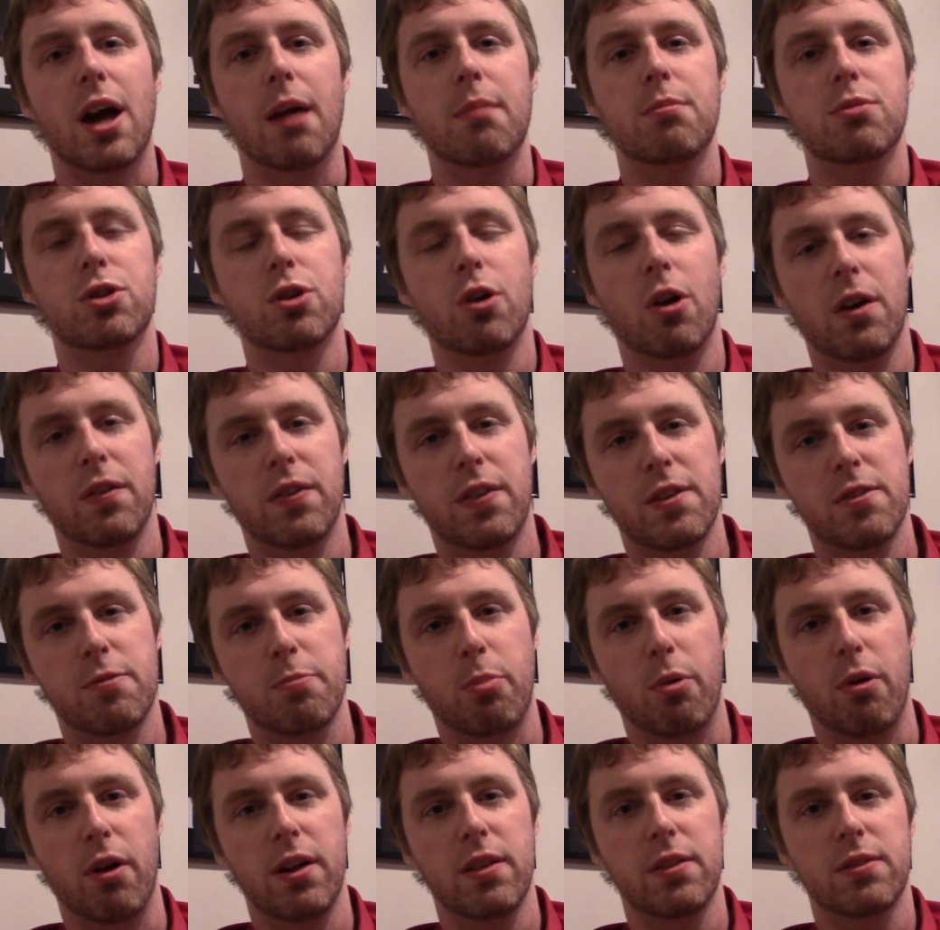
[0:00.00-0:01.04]
I'm sure at this
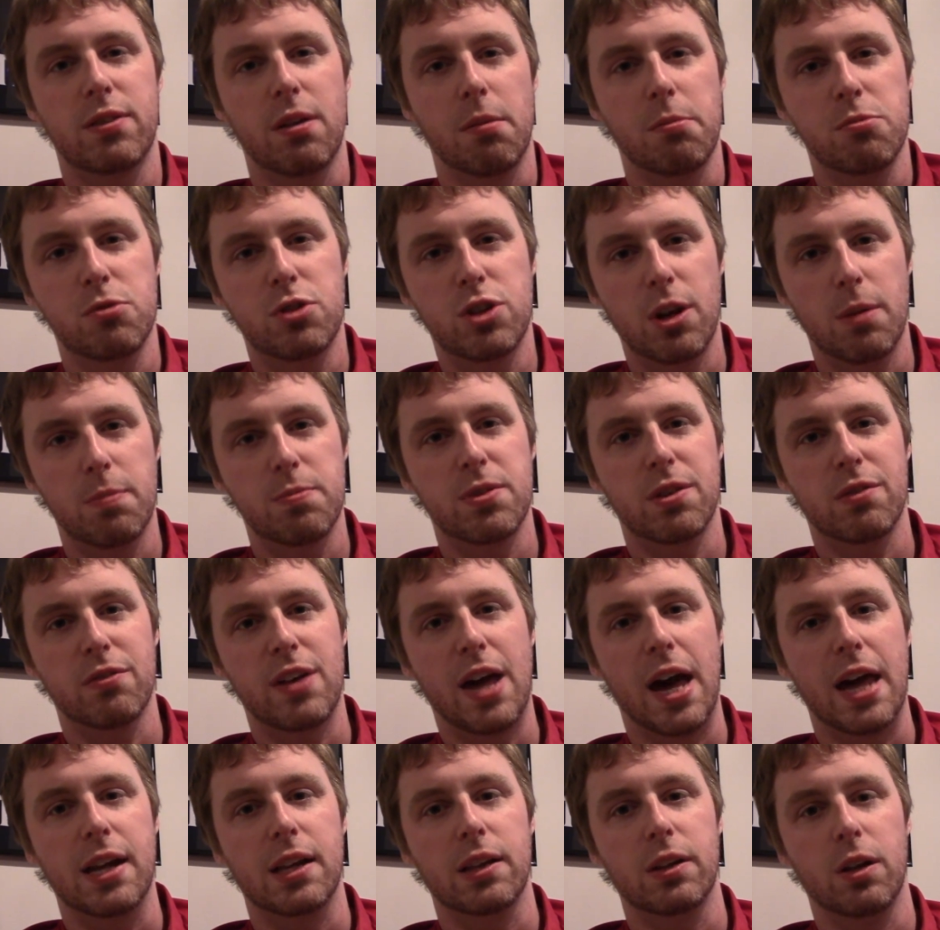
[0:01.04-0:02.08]
point some ships have
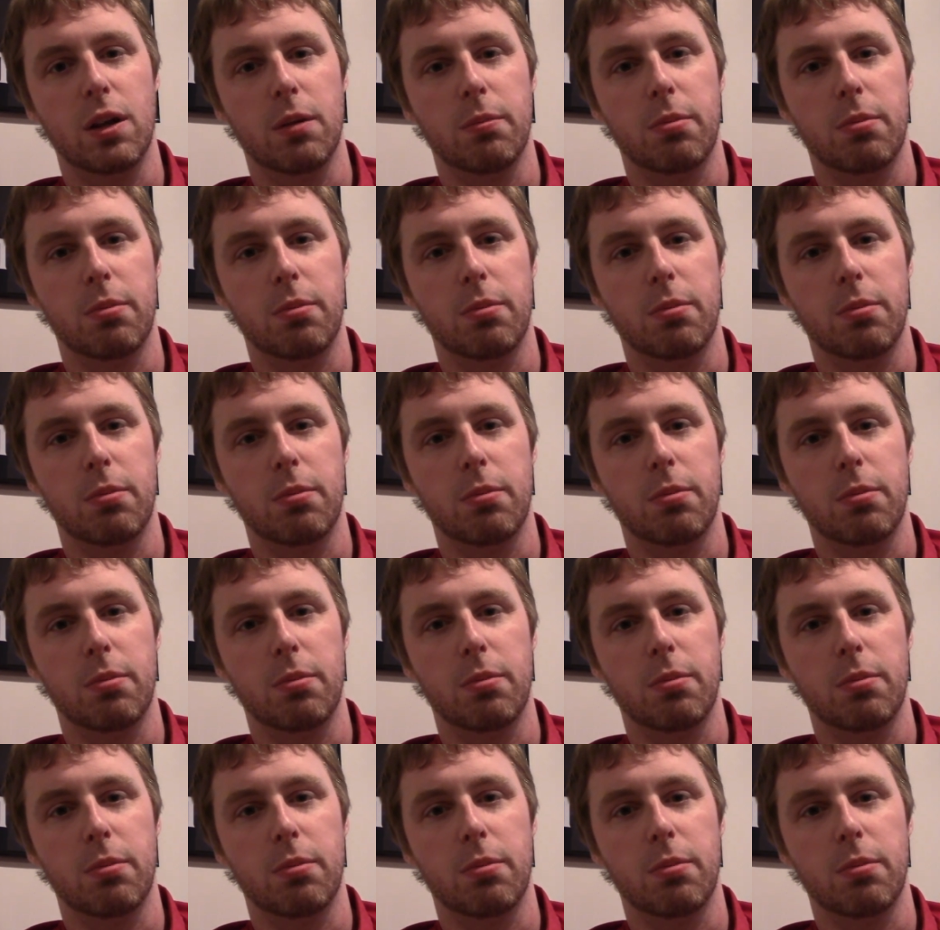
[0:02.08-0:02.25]
gotten a little